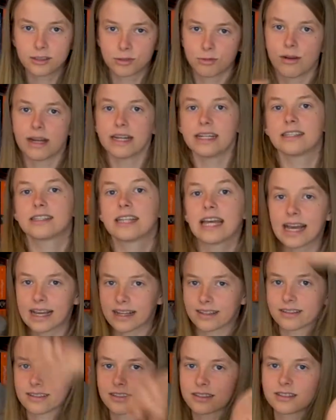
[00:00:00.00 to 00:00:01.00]

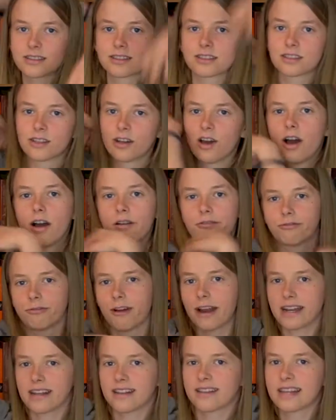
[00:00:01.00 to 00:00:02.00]
26 of
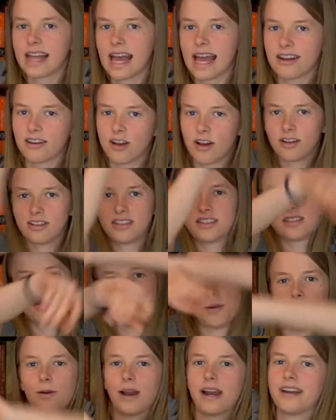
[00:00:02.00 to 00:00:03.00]
Red Instead
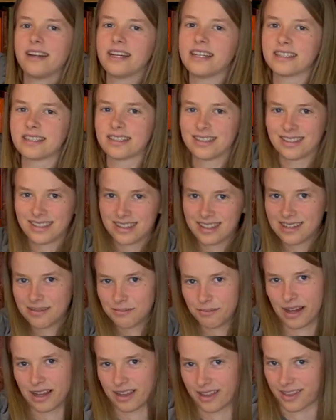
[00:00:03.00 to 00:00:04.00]
Autism Awareness
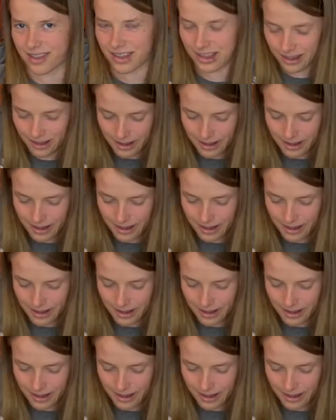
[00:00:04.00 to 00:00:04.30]
Month.